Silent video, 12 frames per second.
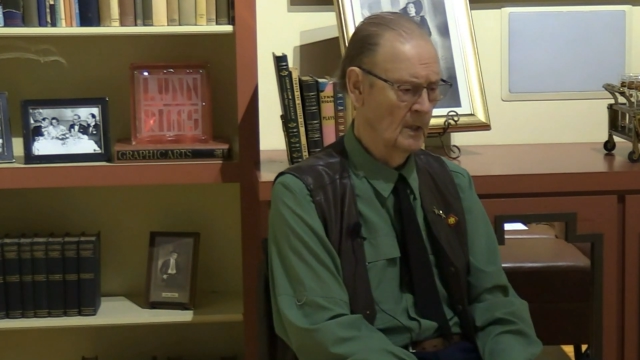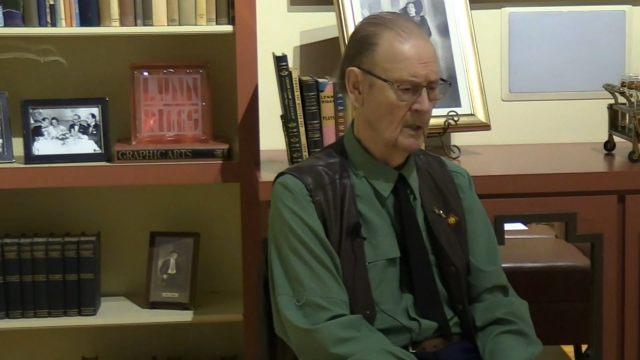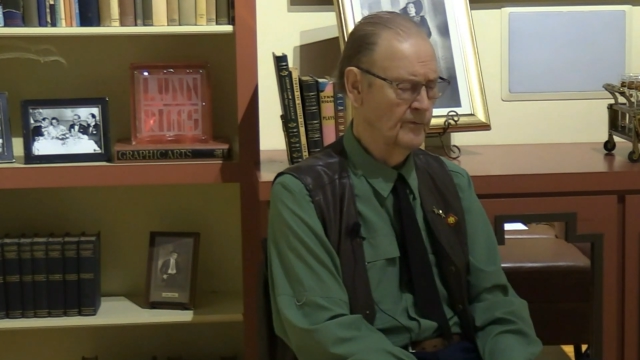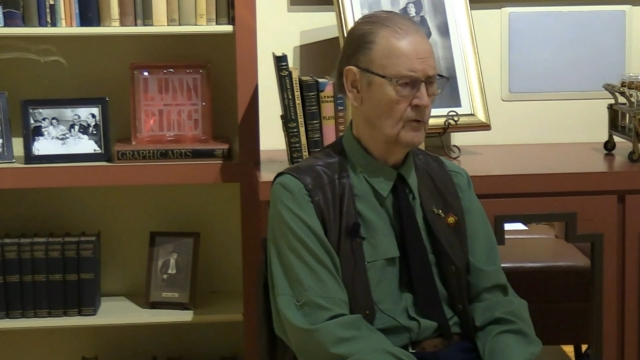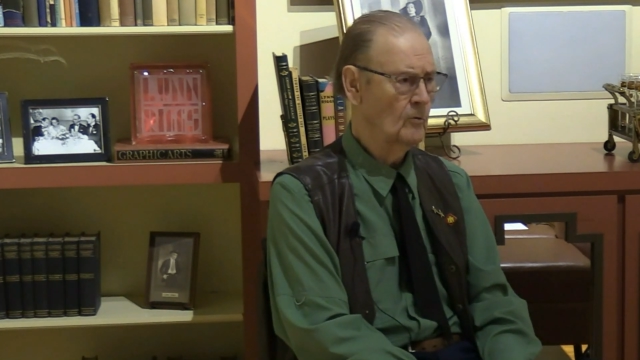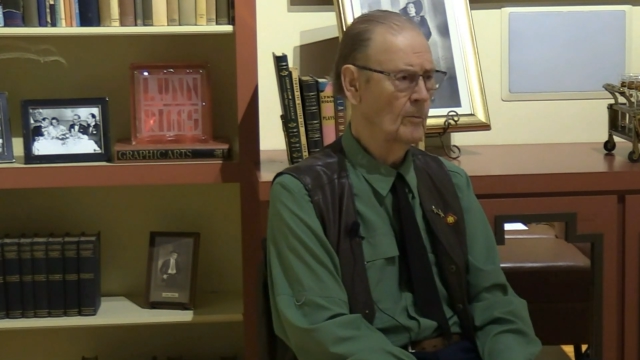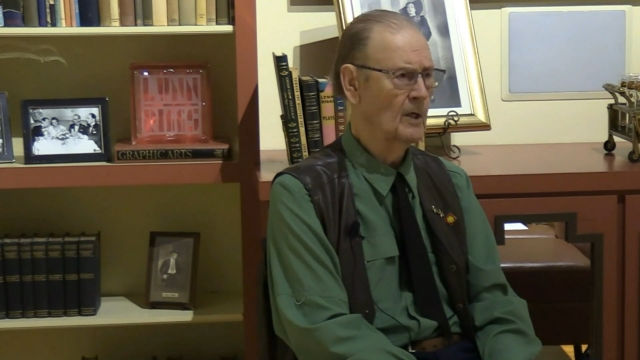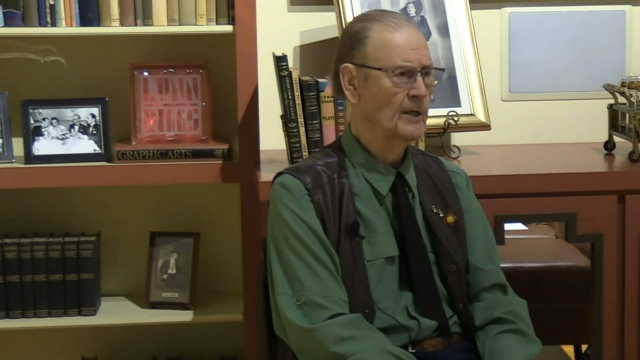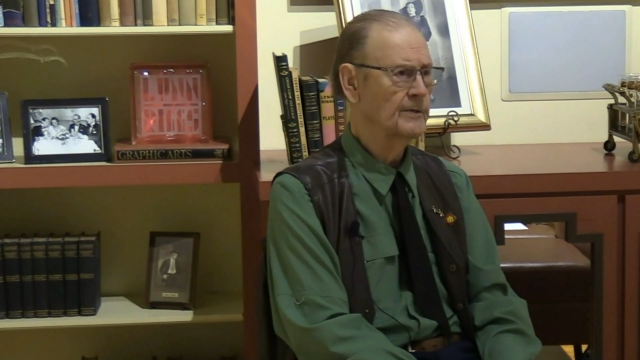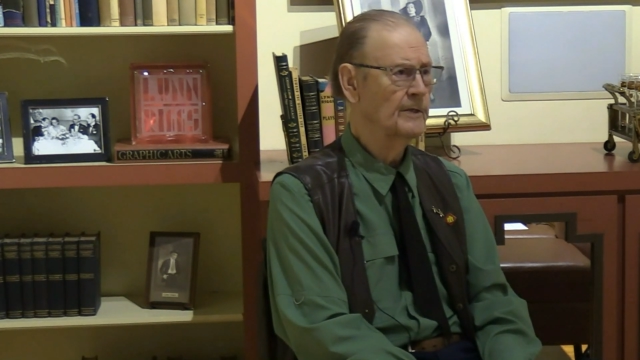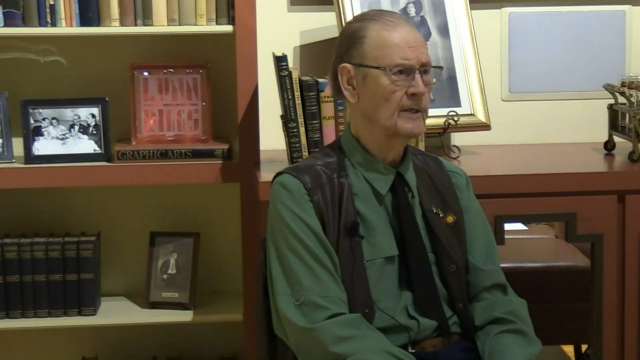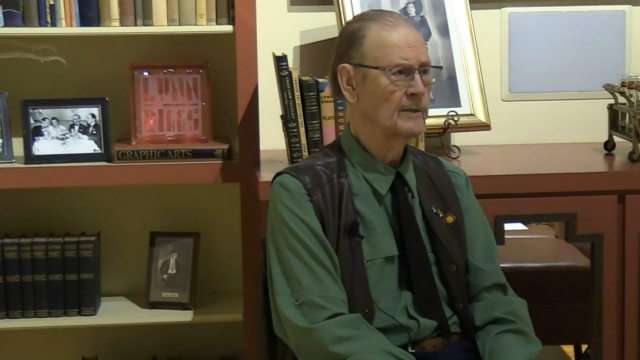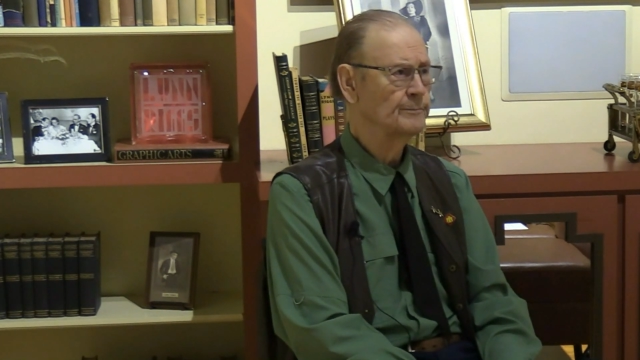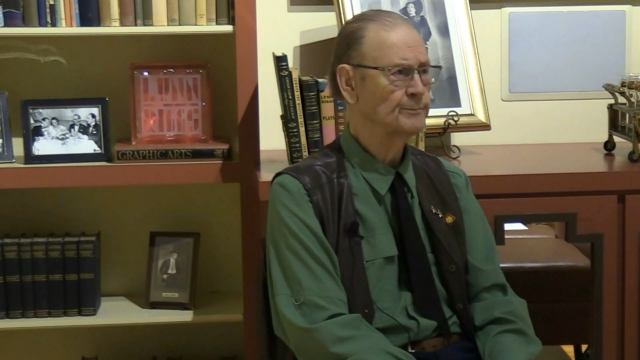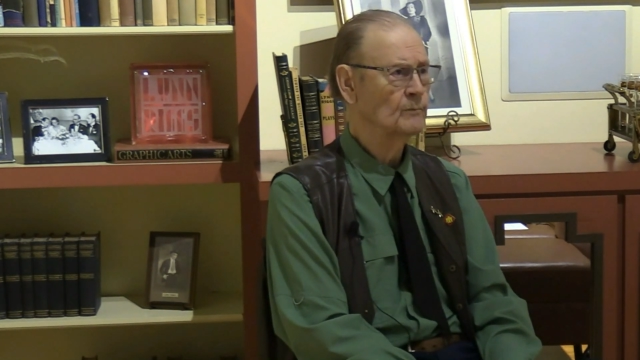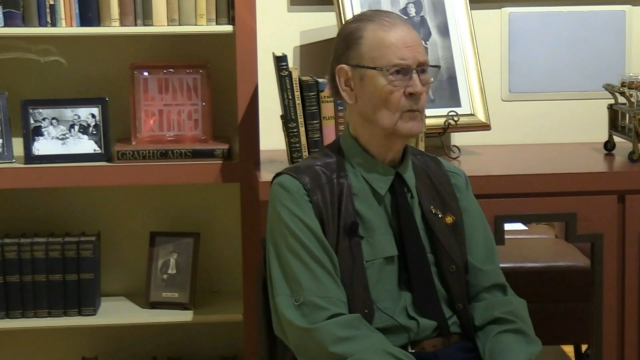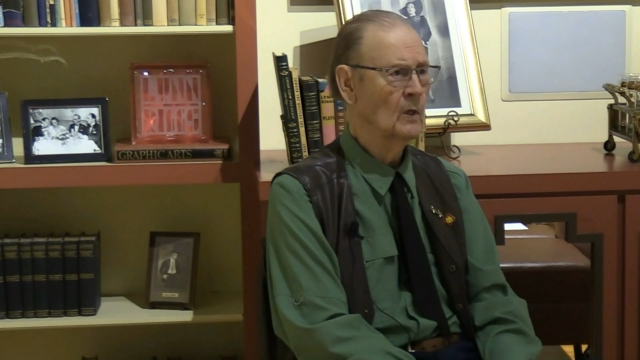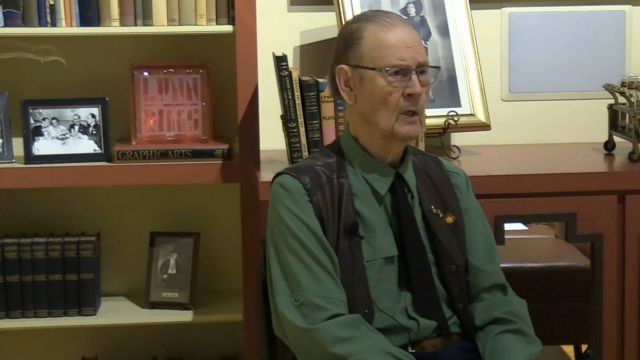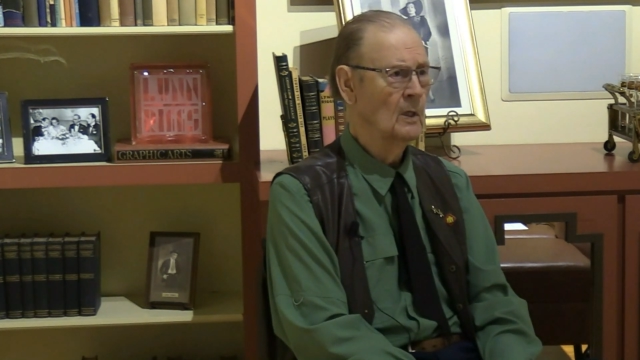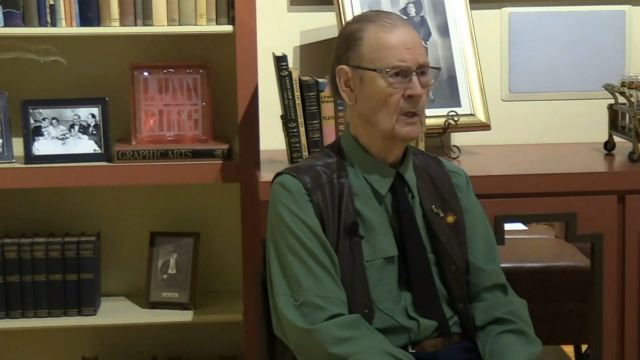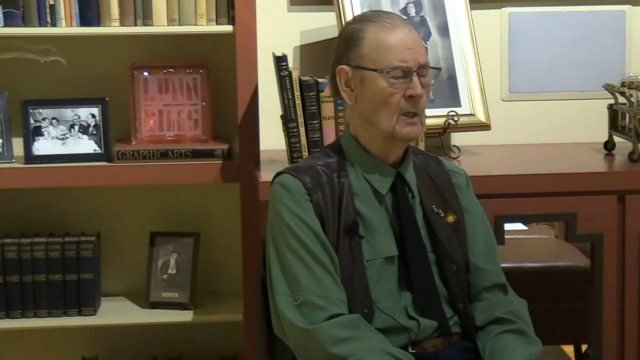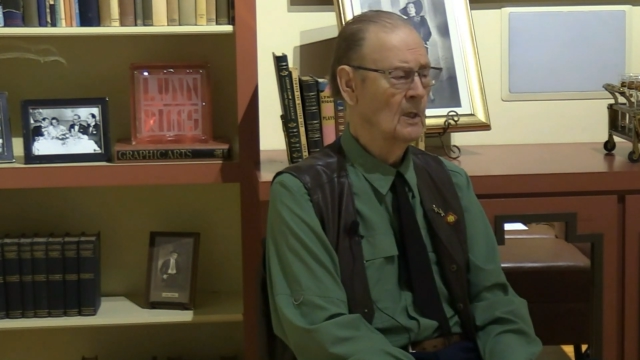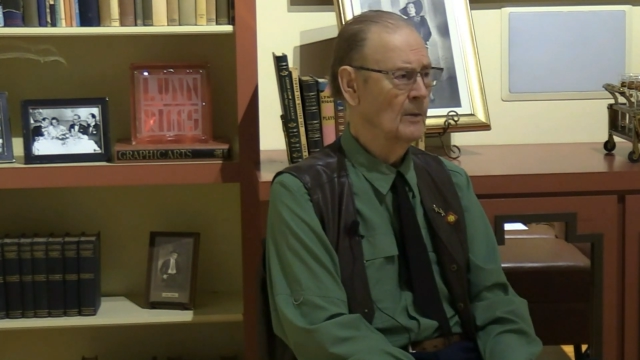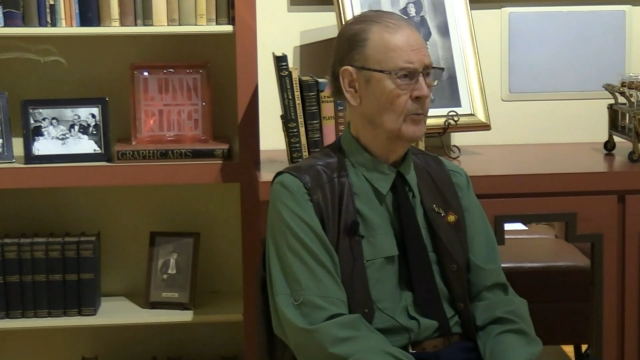Full blood, uh,
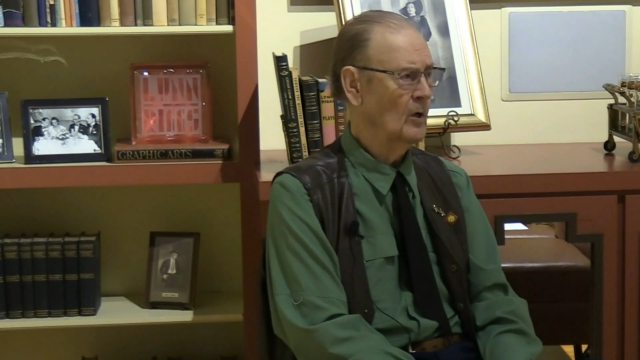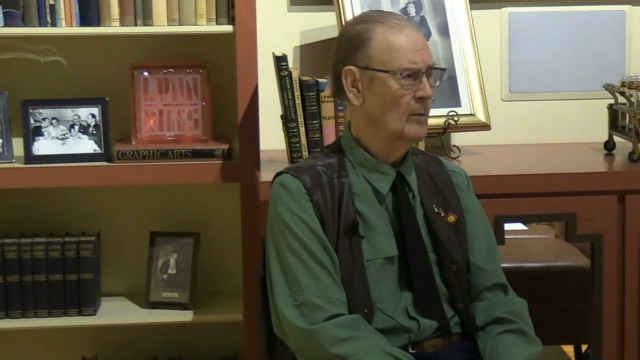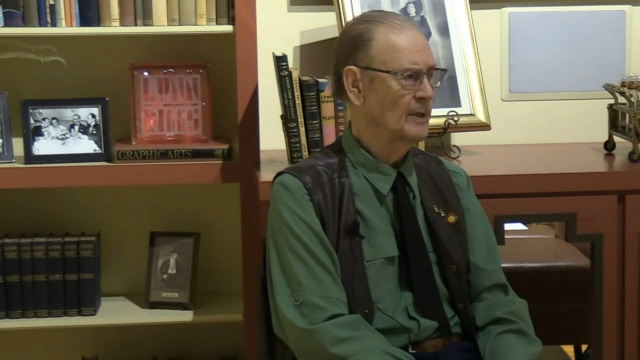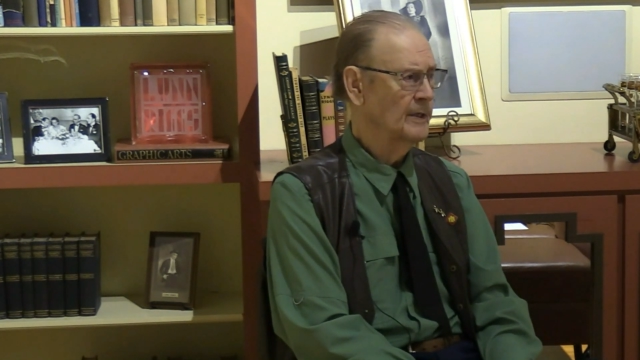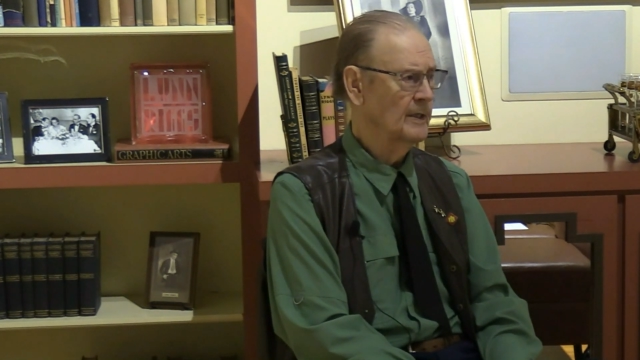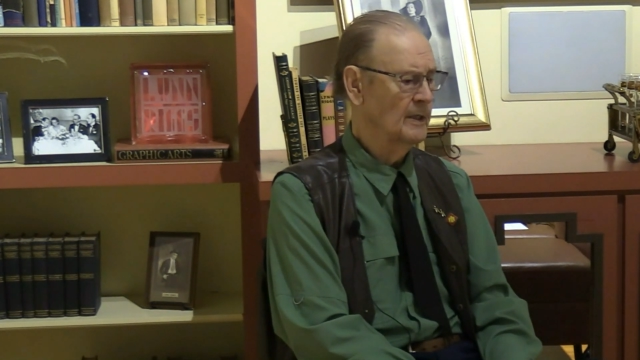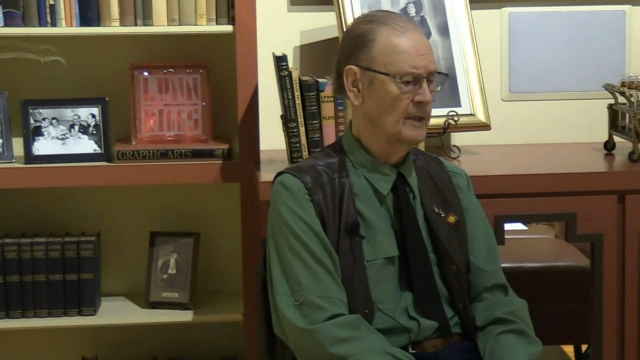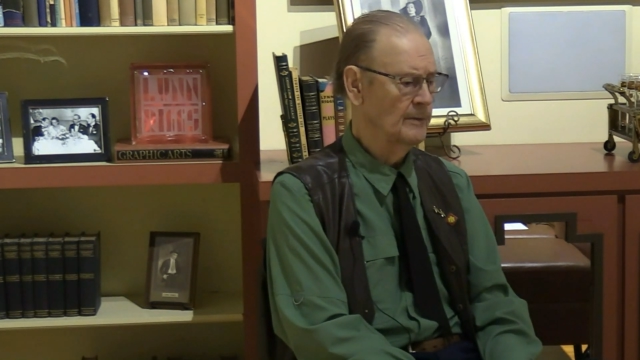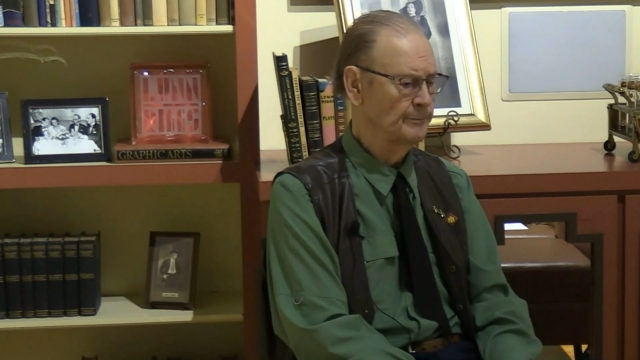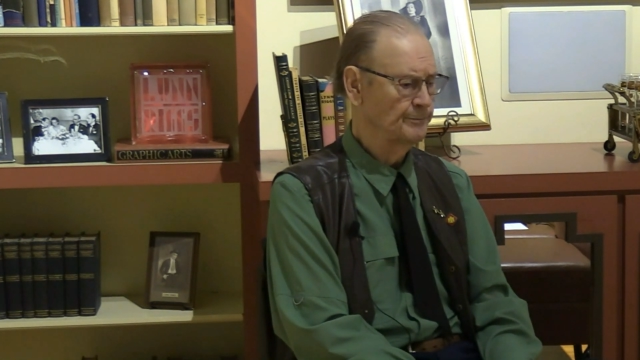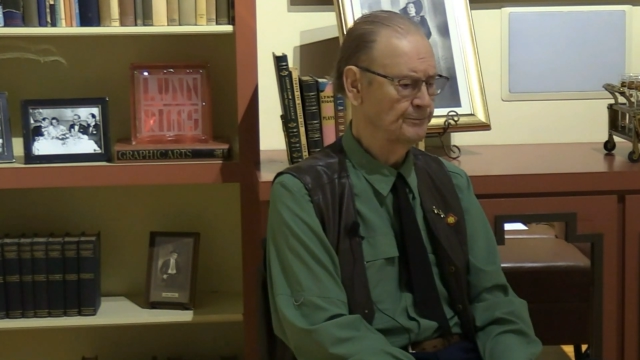probably um,